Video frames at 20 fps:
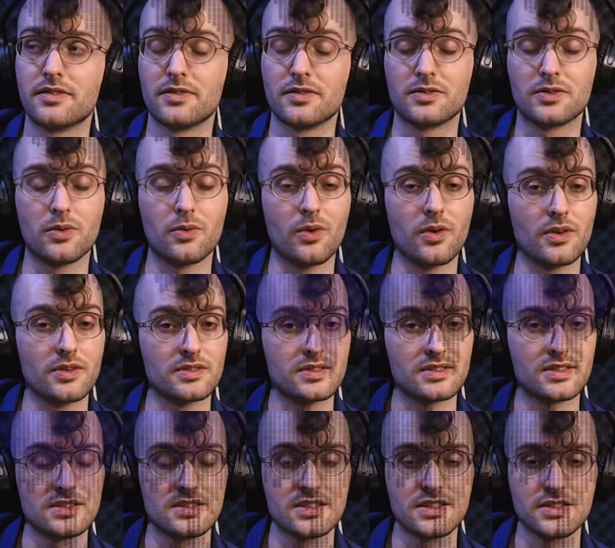towards
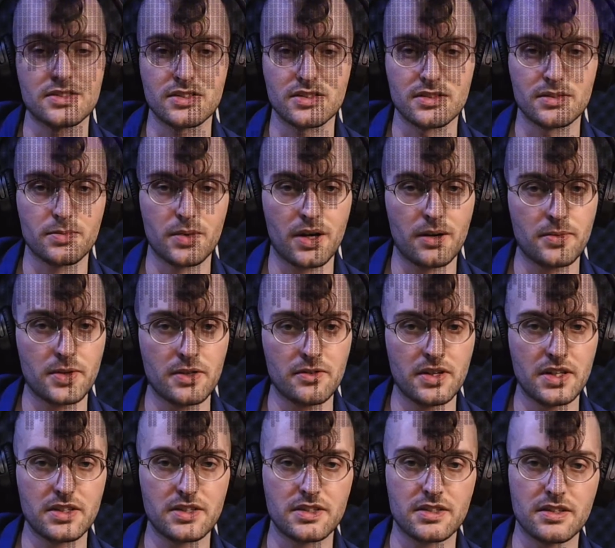its indigenous
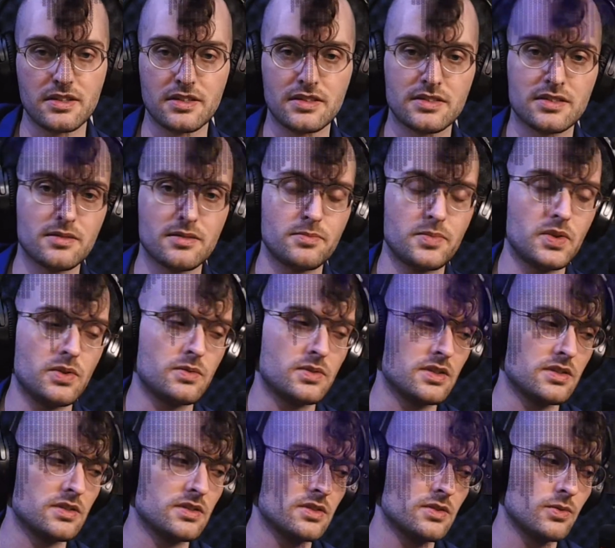population, its
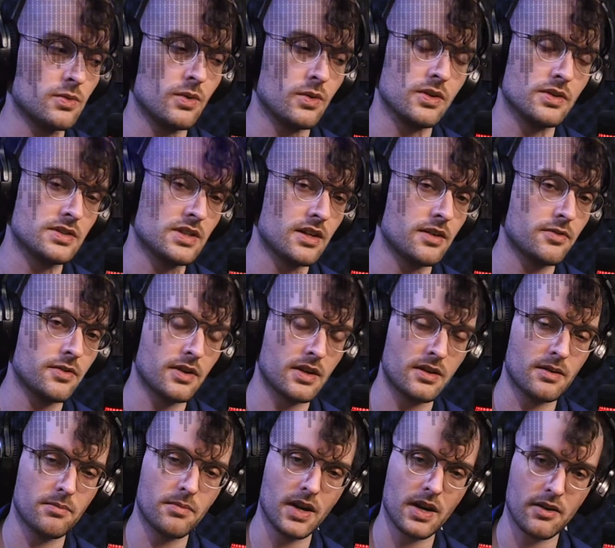abuses towards African
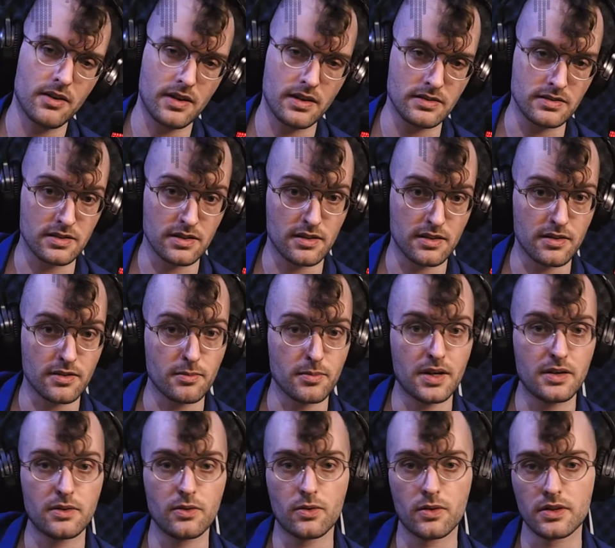Americans and other
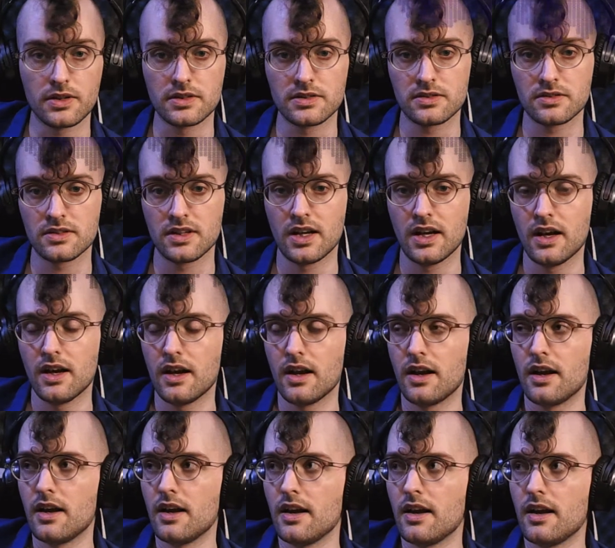minorities,
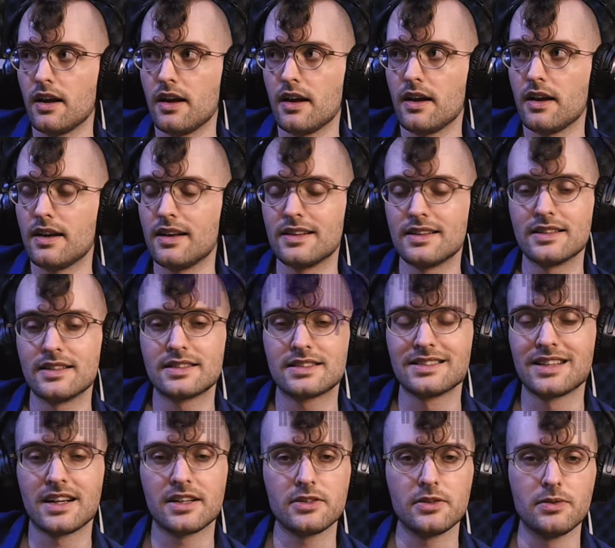is
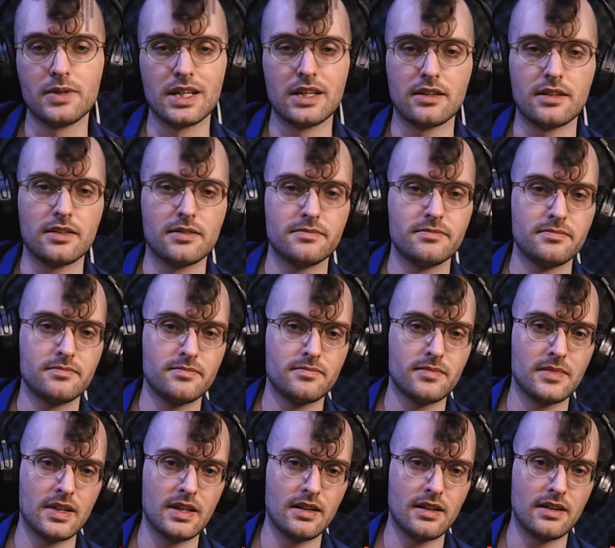not unique
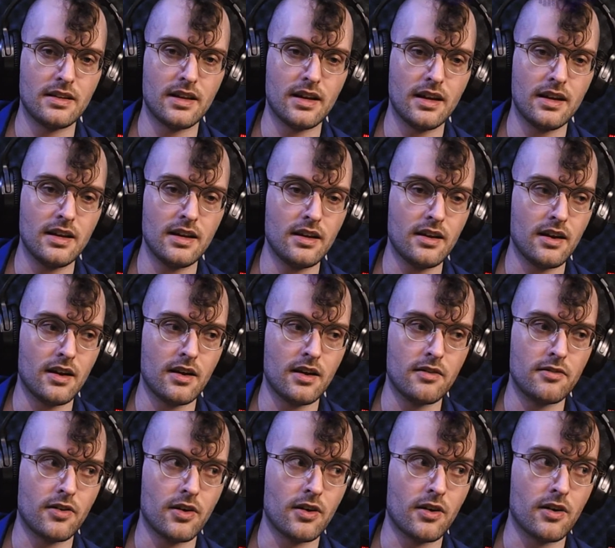in any
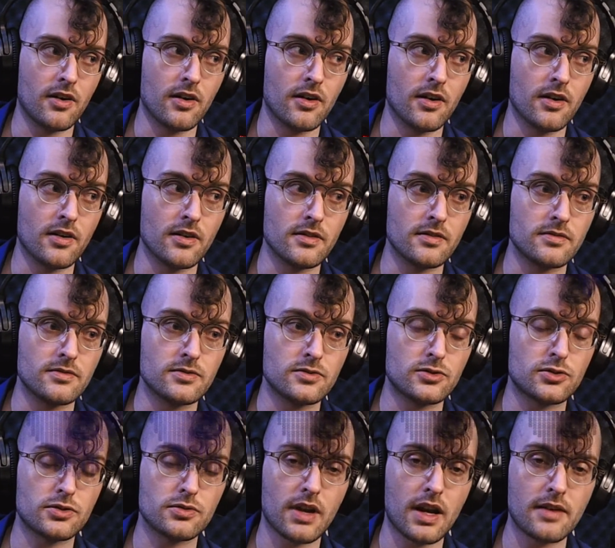of our
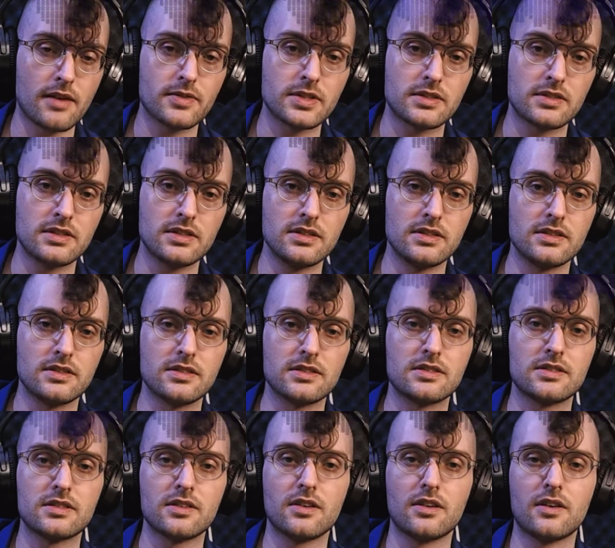
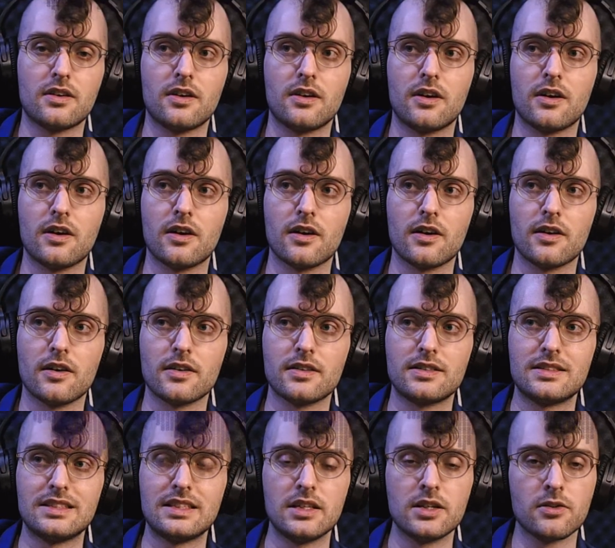travesties, our
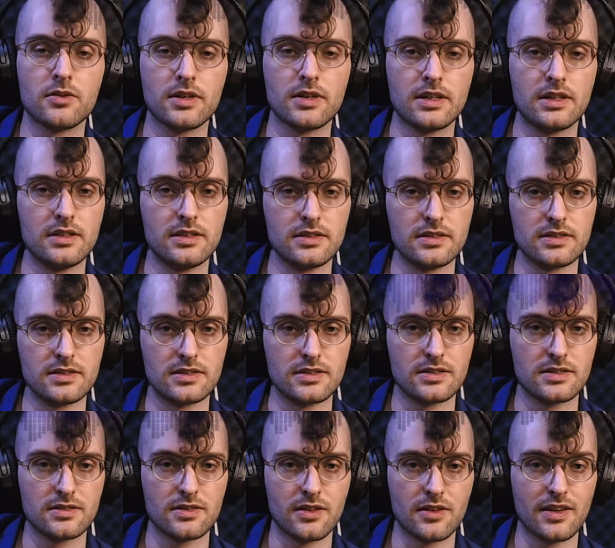
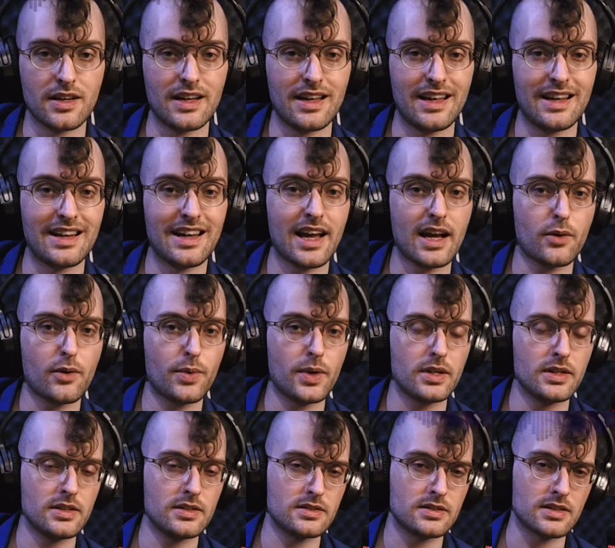tyrannies, our
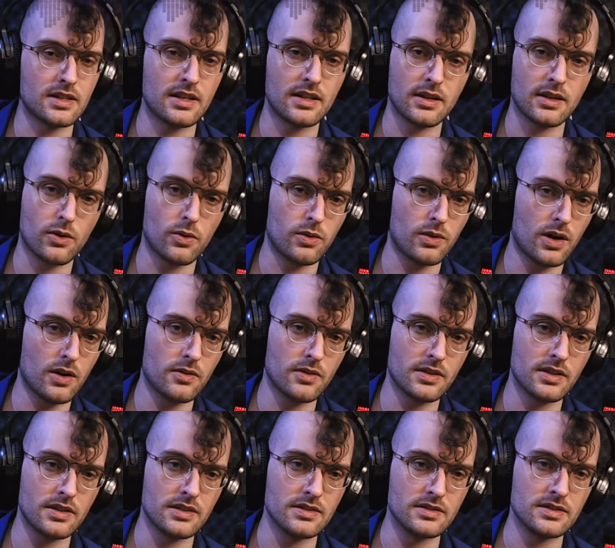inequities,
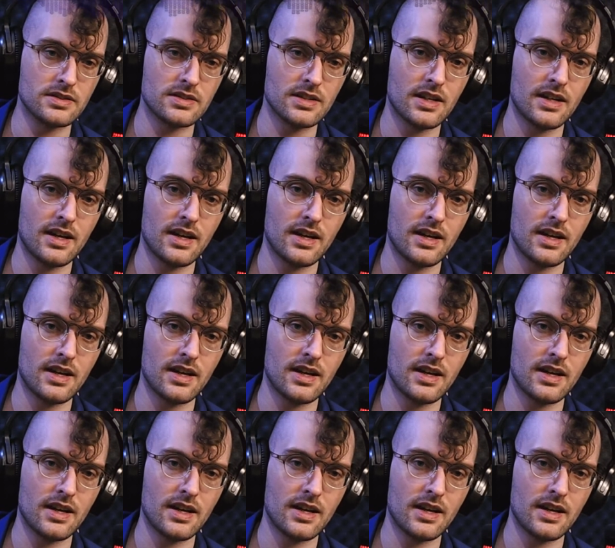inequalities,